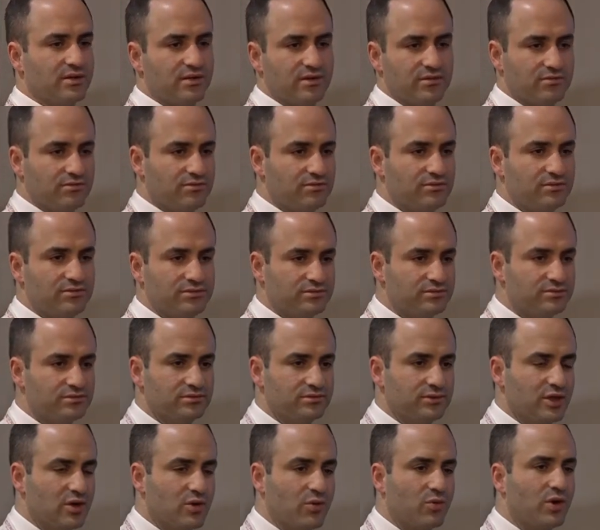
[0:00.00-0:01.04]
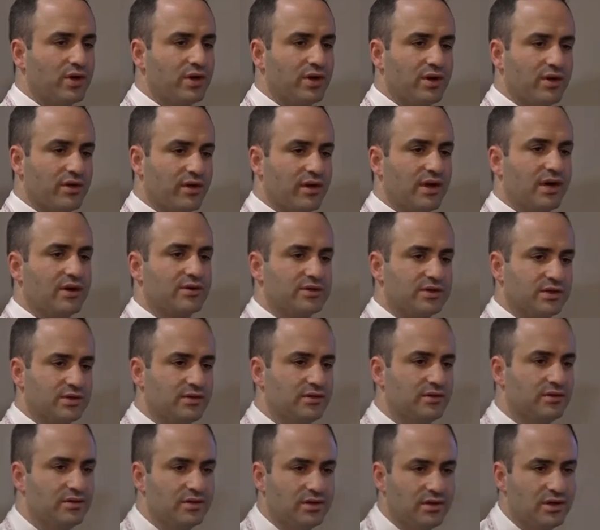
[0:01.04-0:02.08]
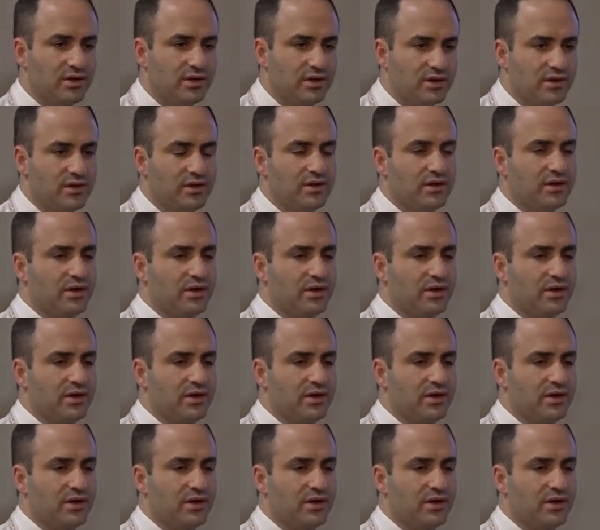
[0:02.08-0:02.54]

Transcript: less than you know, one in a thousand.